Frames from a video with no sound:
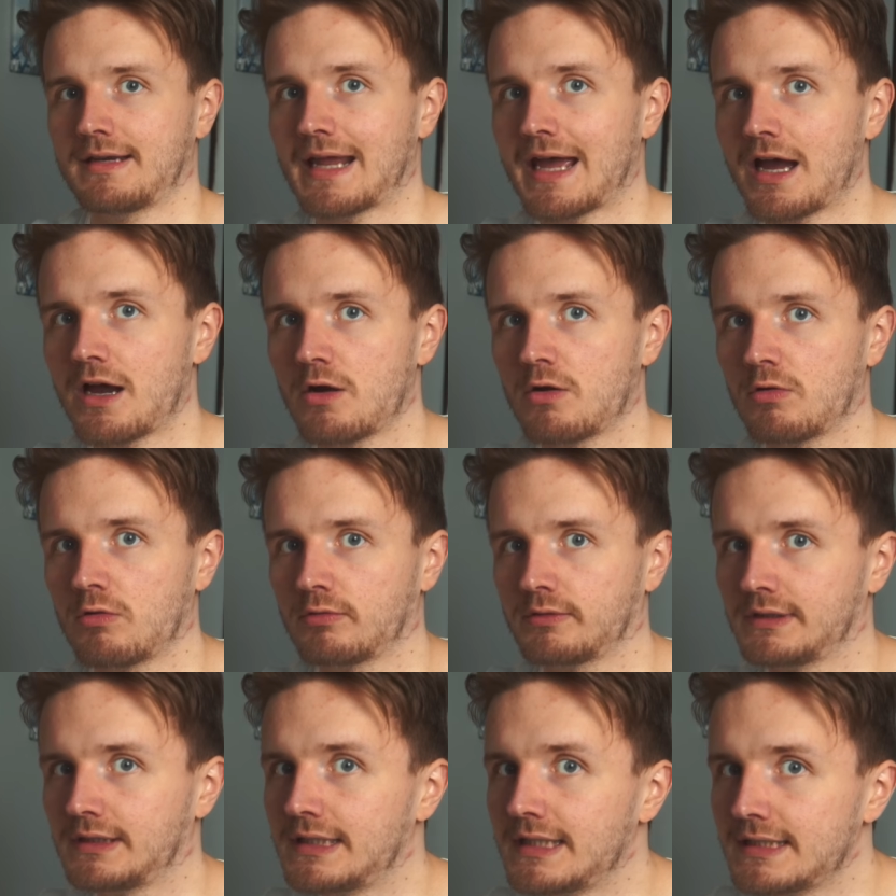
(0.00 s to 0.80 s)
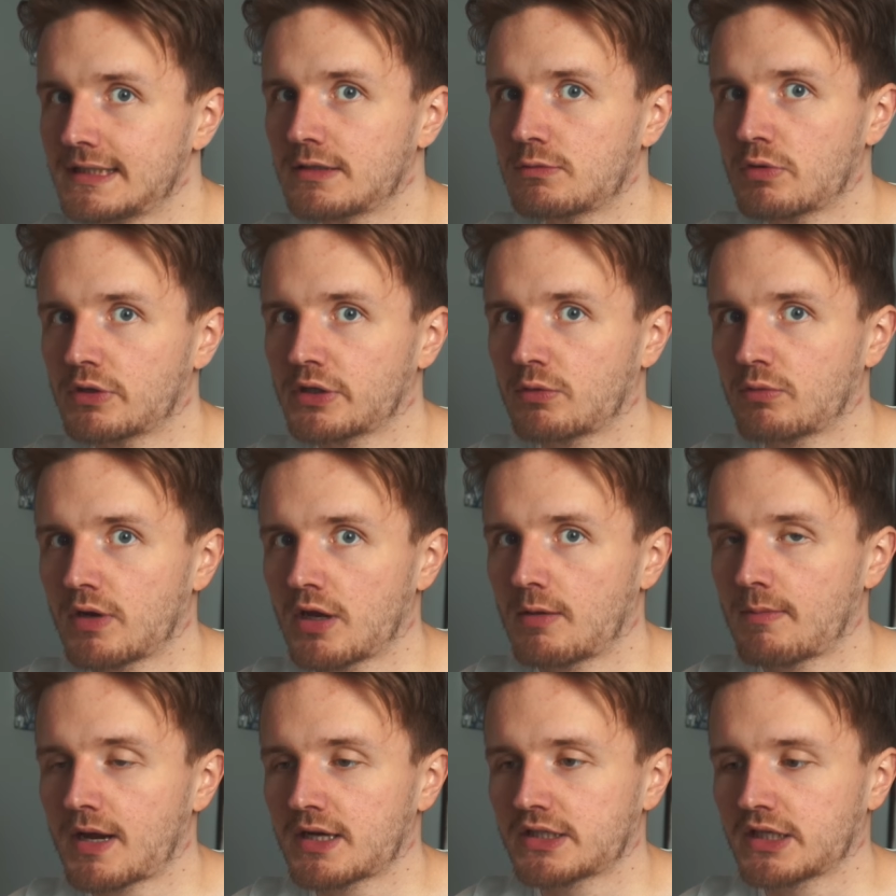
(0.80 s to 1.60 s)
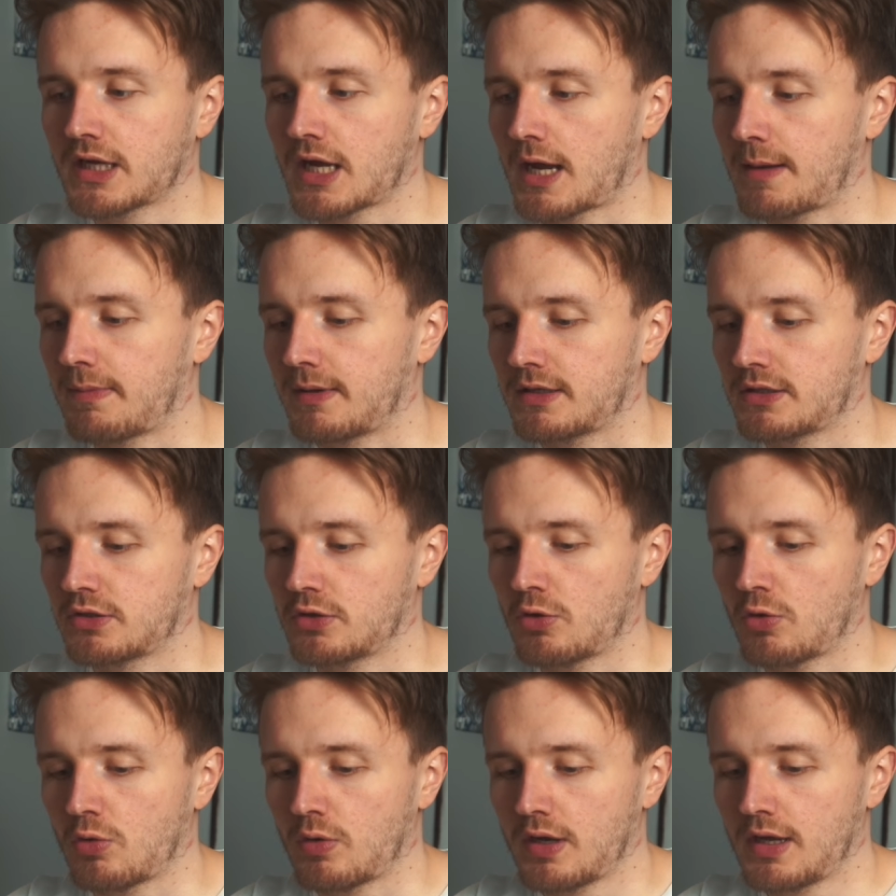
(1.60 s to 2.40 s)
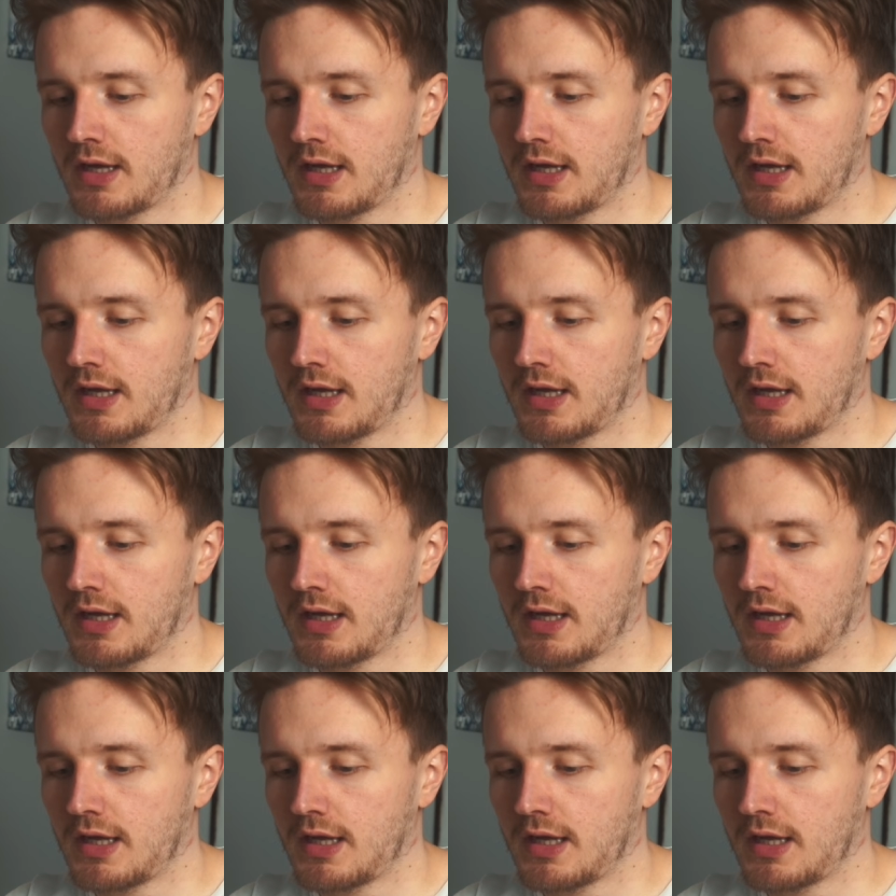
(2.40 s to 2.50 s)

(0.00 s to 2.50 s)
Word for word: now this is where the real magic happens. You go